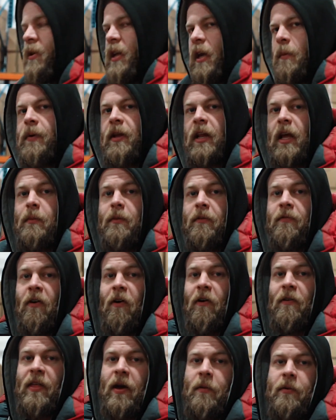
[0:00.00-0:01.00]
with DPD
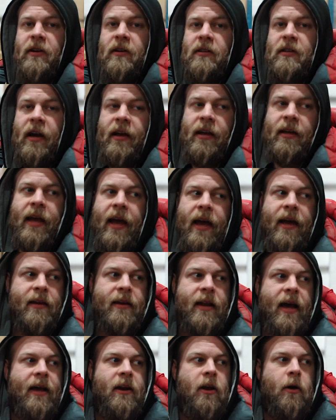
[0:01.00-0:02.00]
before and they were just like, yeah,
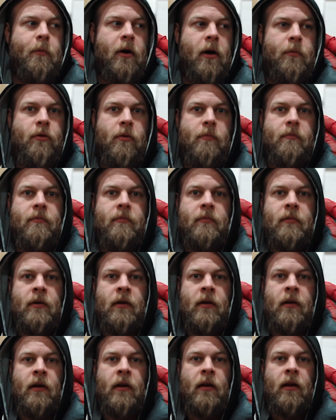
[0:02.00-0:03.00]
nah, not my problem.
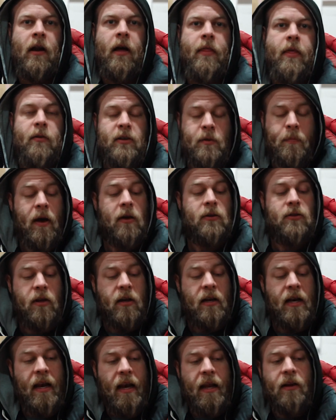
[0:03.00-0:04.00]
Like, there was a parcel
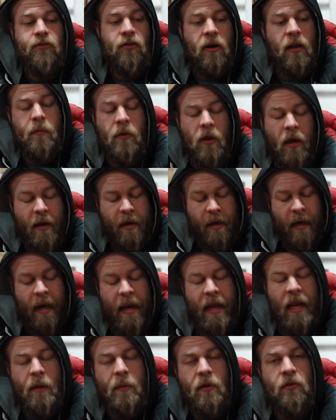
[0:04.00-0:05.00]
that had literally, it had
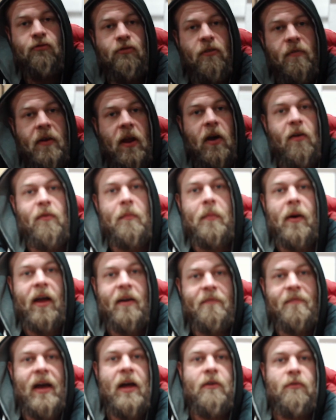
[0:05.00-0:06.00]
clearly been driven over by
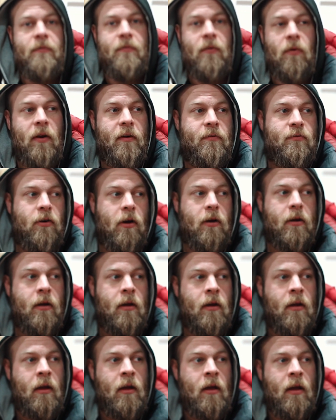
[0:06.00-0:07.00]
a van or a forklift truck.
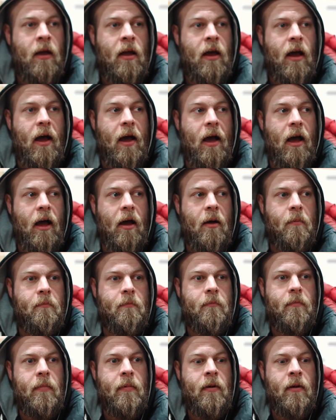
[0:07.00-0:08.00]

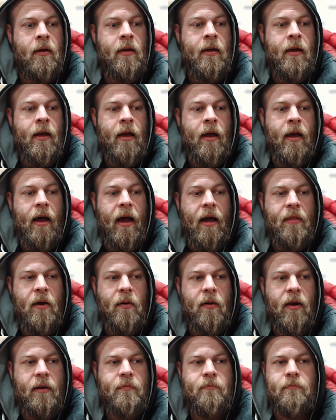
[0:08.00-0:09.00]
Um, and they
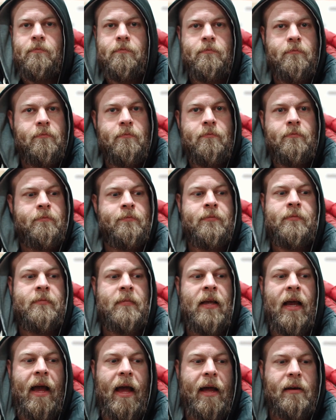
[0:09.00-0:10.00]
were like,
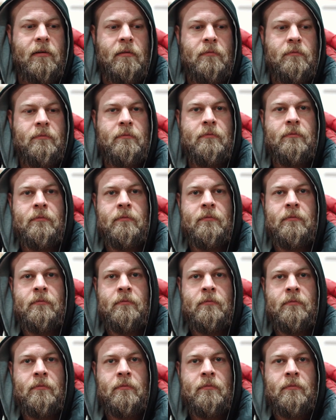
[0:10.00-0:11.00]
and?
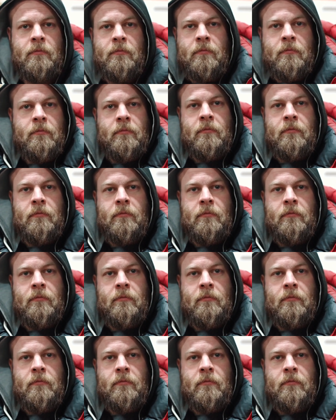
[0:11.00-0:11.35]
Oh.